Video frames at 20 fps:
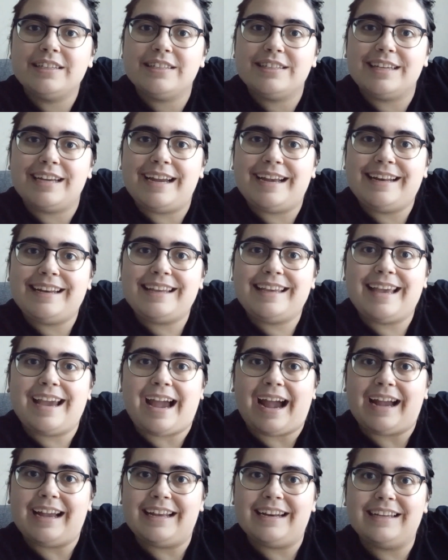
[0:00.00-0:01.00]
And
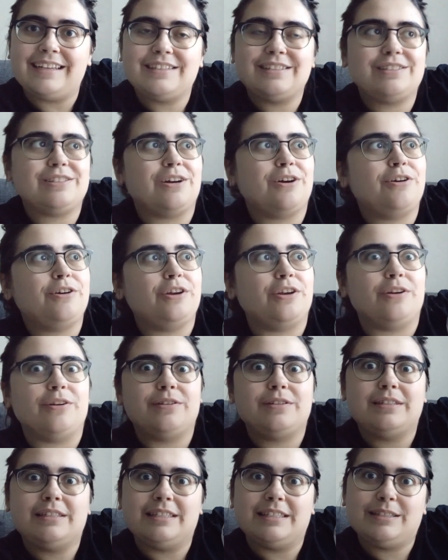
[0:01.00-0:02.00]
yeah, it is so
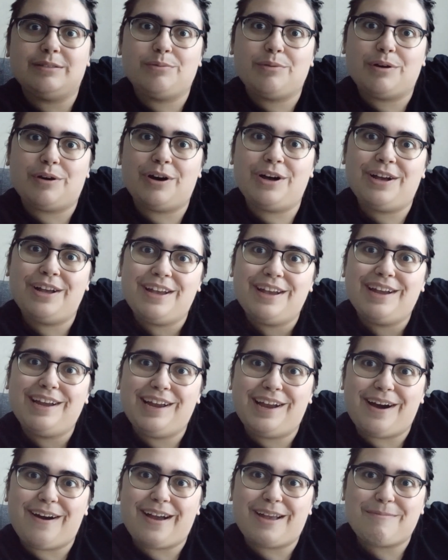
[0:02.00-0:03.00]
cute. This will
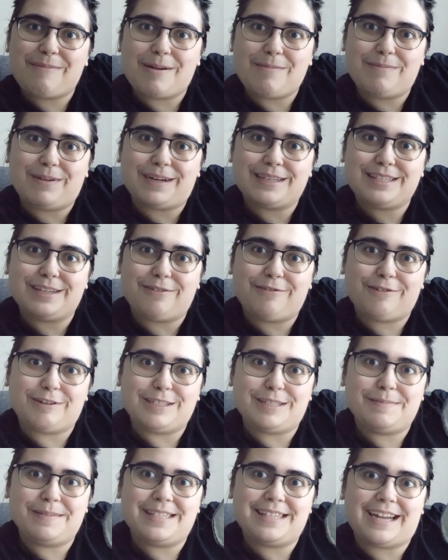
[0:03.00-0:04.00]
go in my box of
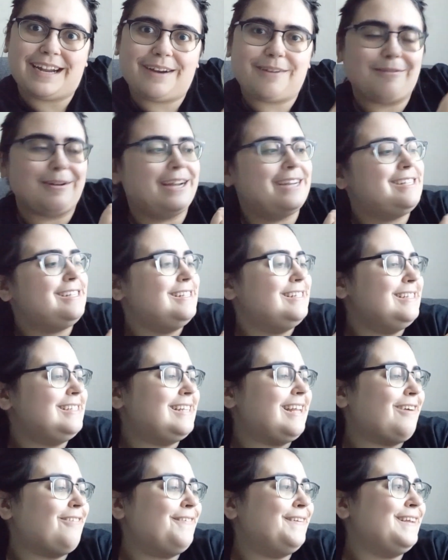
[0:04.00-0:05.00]
Christmas decorations,
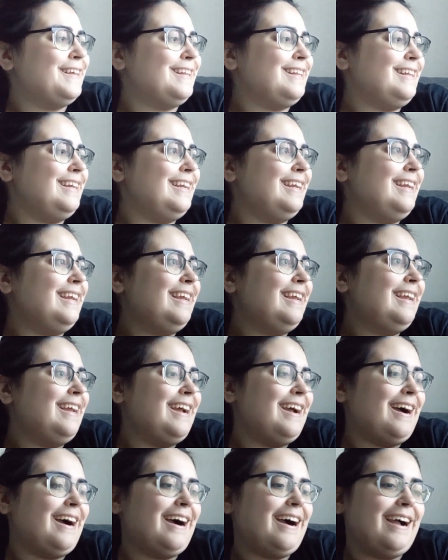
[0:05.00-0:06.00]
definitely.
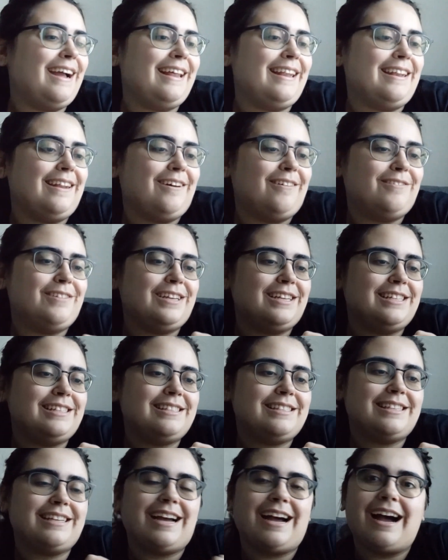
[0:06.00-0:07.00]
I love
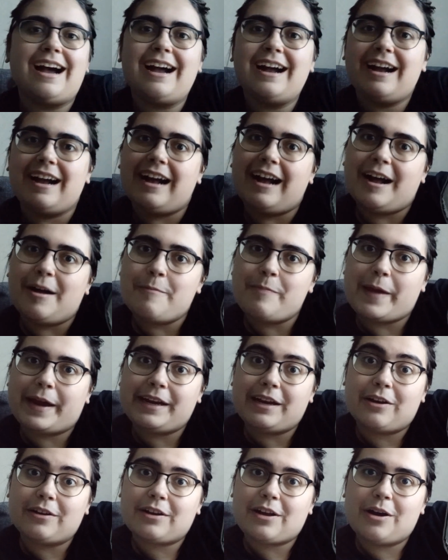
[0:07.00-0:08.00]
it. I
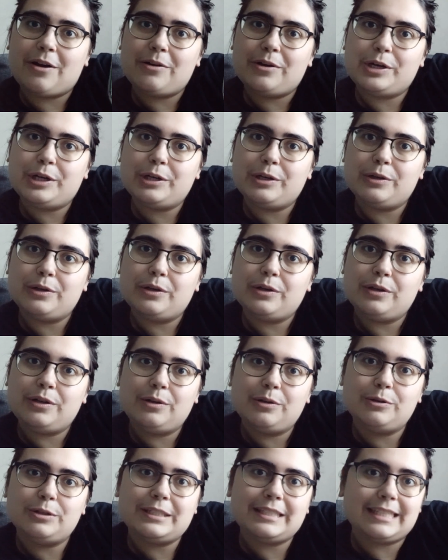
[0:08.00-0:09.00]
don't know
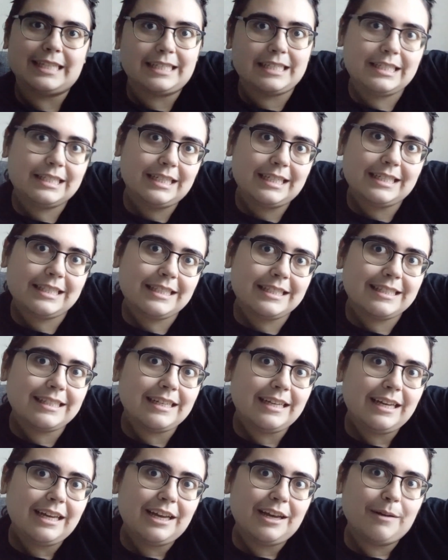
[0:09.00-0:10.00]
who stitched it,
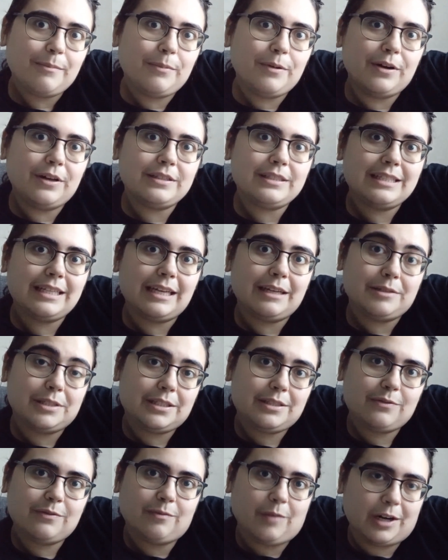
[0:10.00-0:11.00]
but
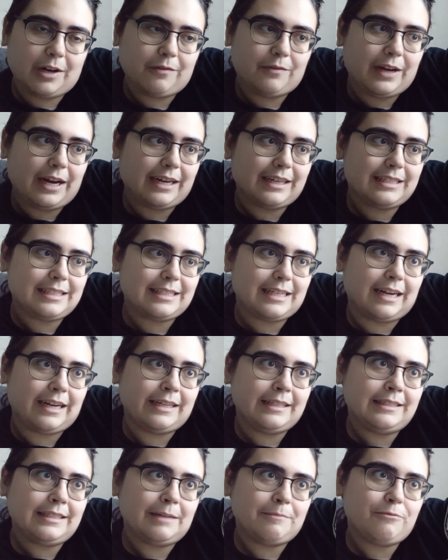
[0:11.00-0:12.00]
it's one of their
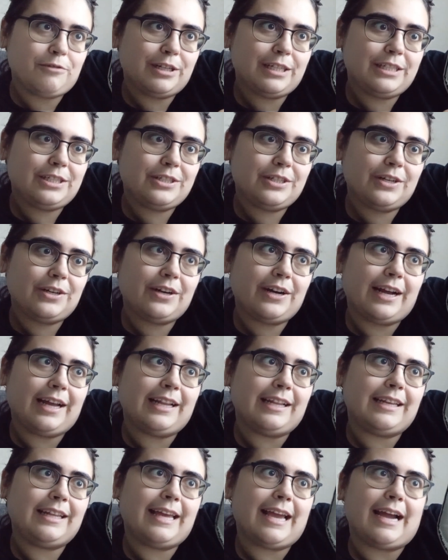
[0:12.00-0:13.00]
designs, I'm pretty sure.
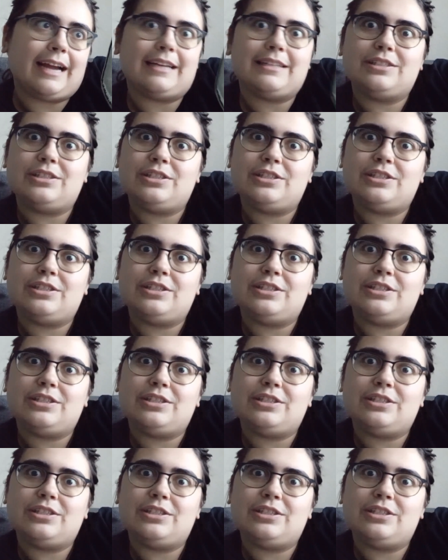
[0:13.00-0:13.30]
And yeah, it's